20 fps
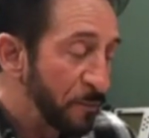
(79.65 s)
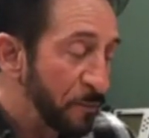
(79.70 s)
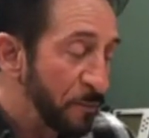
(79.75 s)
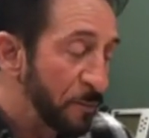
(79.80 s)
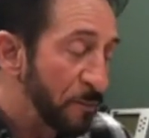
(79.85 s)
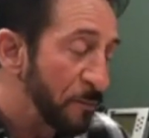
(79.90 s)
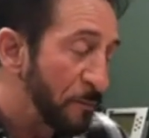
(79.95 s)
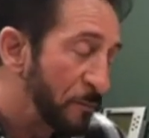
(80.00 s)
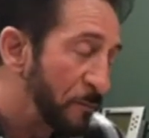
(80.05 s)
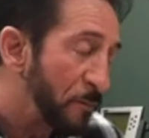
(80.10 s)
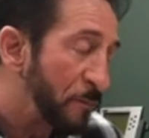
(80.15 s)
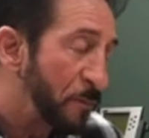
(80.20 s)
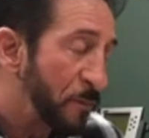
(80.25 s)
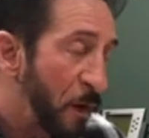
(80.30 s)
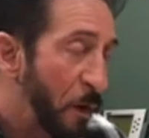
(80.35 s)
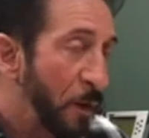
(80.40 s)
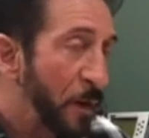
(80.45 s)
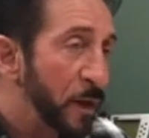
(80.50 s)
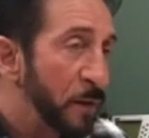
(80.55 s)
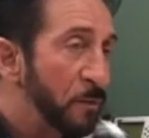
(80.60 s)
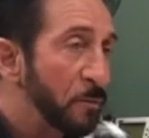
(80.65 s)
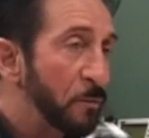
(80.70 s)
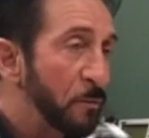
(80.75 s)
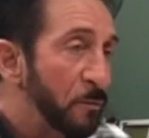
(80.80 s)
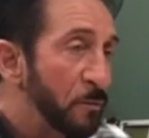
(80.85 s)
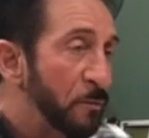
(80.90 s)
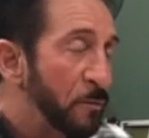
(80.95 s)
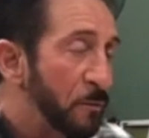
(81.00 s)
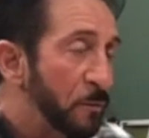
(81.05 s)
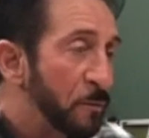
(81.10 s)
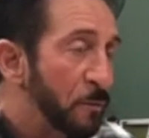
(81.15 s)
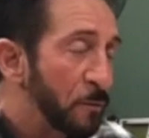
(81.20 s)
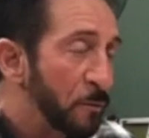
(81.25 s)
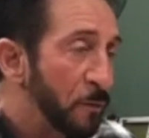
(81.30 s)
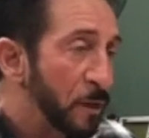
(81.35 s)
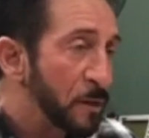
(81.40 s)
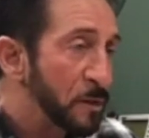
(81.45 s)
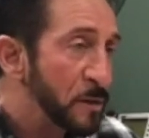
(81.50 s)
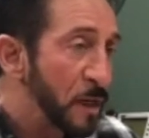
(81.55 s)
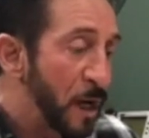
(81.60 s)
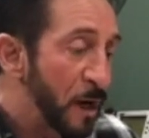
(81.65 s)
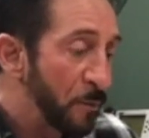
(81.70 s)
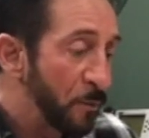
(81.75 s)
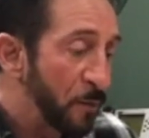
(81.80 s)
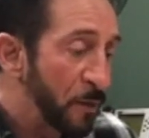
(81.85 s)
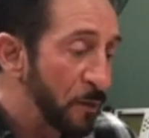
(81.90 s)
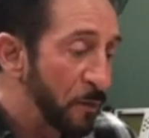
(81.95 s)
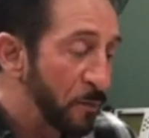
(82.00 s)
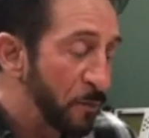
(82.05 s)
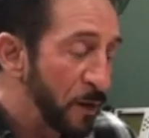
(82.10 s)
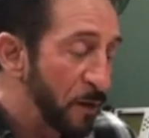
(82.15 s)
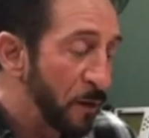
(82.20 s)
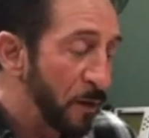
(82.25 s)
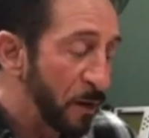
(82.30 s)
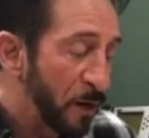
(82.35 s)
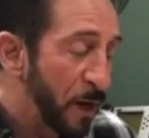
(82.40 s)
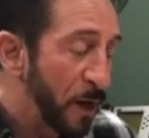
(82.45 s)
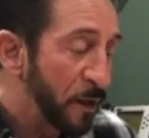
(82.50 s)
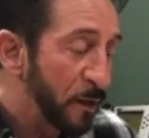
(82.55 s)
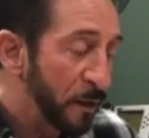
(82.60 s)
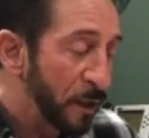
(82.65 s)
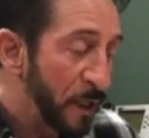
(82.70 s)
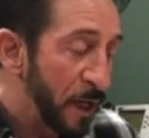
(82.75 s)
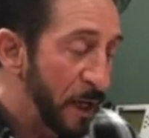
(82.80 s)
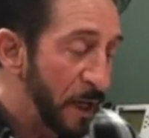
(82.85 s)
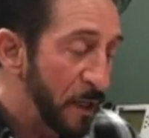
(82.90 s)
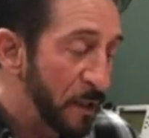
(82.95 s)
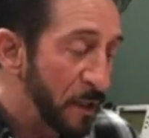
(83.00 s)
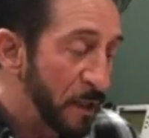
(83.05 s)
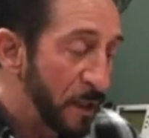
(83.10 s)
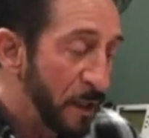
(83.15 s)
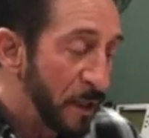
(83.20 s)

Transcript: knowing what time we are likely at,